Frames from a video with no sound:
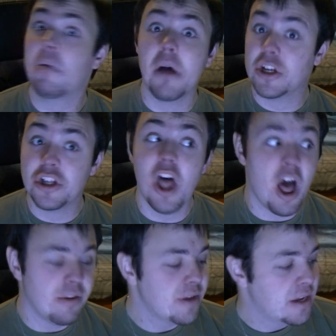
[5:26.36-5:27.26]
Imagine
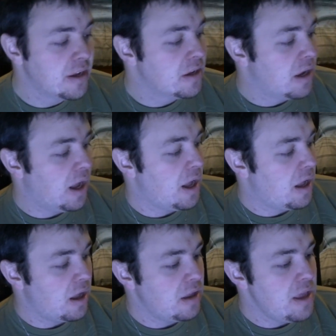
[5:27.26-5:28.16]

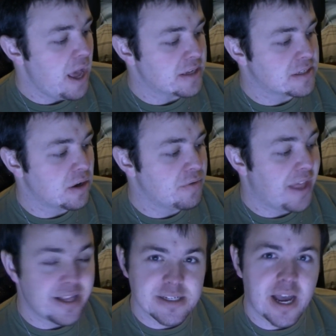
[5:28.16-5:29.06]
that. Yeah, so
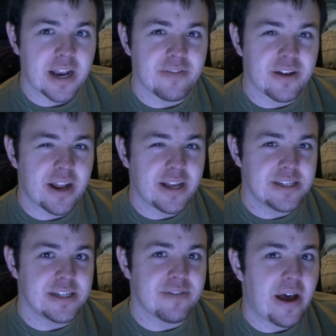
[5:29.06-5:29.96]
that's kind of an
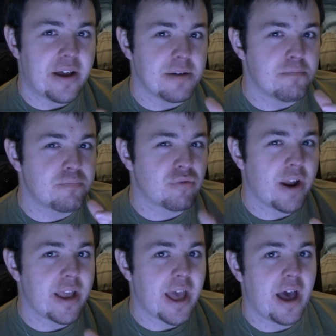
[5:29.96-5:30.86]
idea of how to
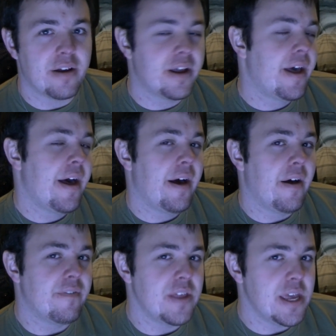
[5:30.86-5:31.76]
break out
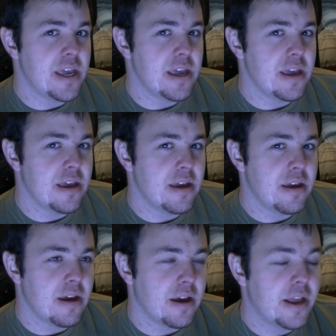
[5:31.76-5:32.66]
of
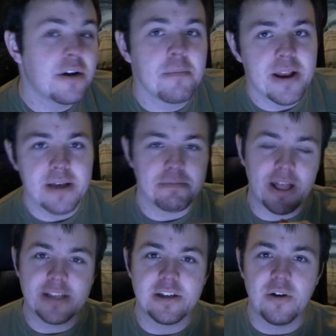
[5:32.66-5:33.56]
the intermediate
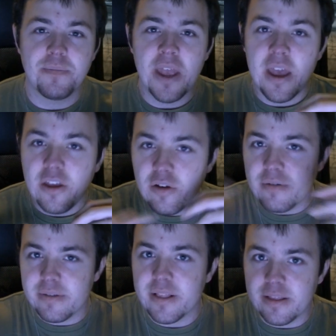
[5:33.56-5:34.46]
plateau.
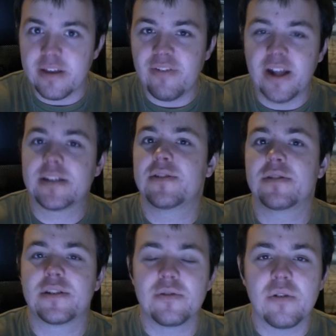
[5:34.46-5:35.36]
The advanced
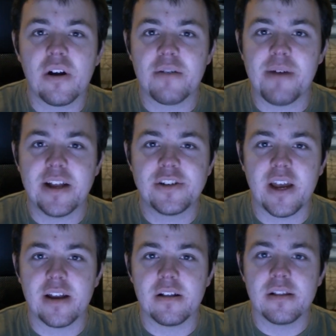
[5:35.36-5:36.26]
students who are on my
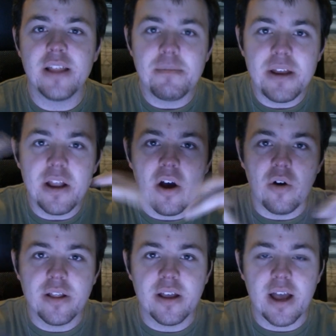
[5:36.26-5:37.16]
channel, let me
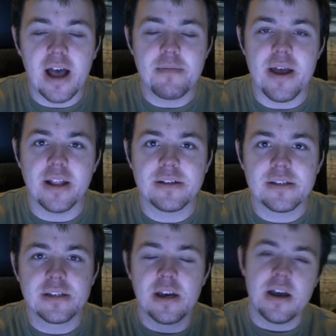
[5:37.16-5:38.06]
know in the
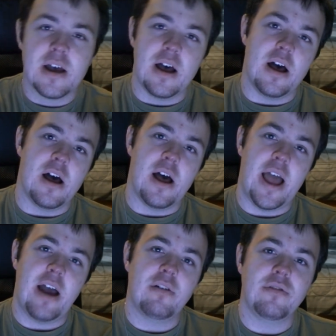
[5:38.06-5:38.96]
comments
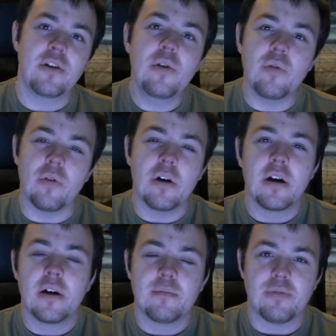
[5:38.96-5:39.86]
how you
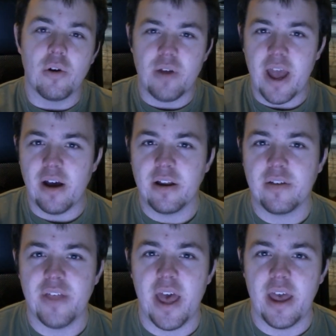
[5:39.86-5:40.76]
broke out
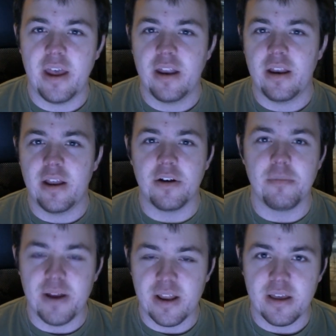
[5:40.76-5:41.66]
of that
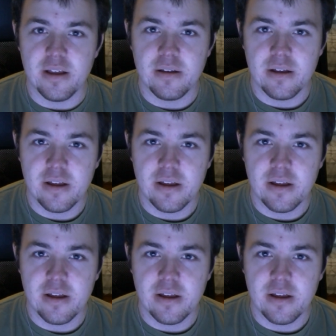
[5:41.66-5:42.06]
intermediate